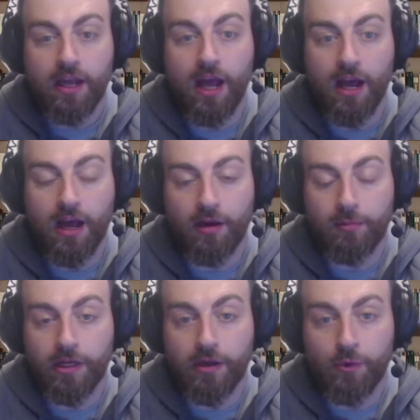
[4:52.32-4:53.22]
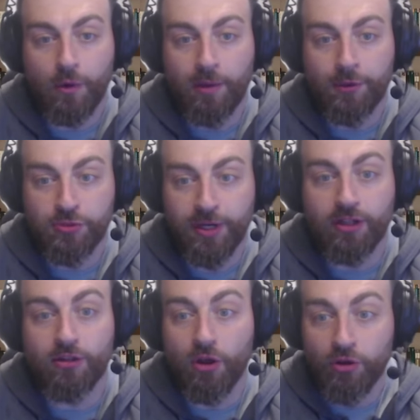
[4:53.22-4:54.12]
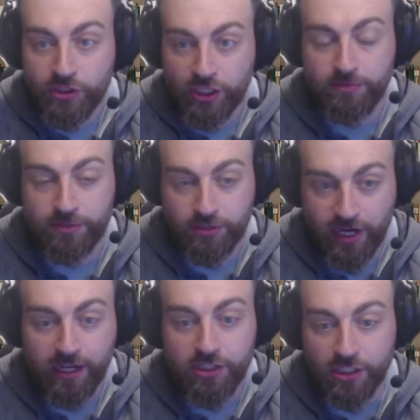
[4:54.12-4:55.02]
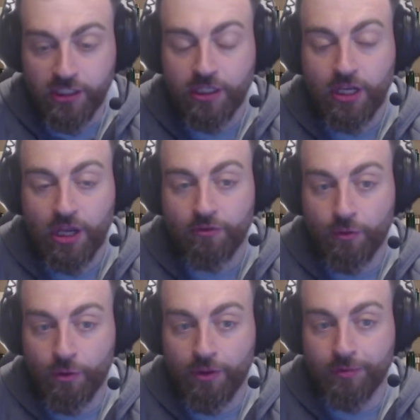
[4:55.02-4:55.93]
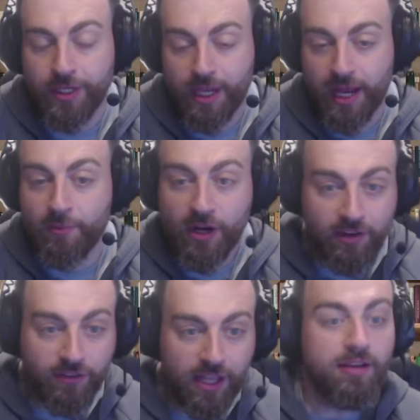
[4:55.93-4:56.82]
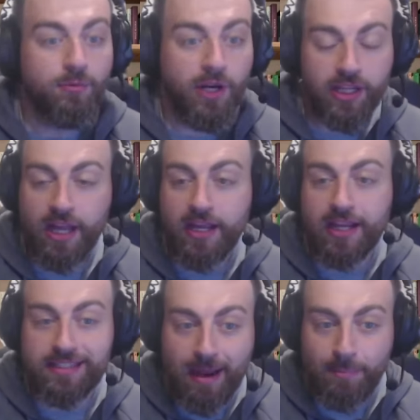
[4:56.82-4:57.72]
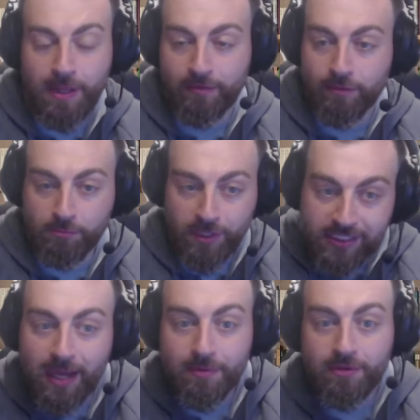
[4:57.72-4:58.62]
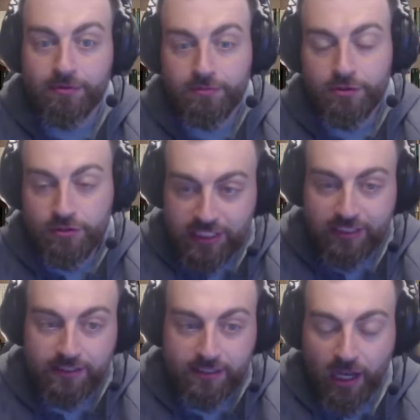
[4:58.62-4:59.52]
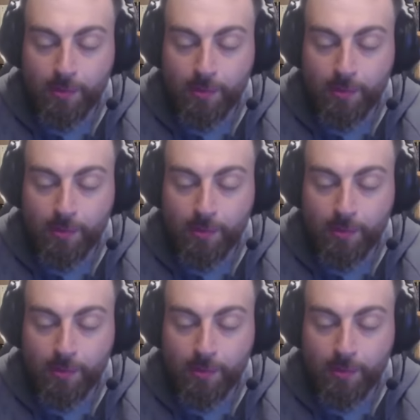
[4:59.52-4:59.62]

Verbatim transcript: um, which has been a long-term strategy for them. And where if they where did they adapt that from? They adapted it from New Zealand's high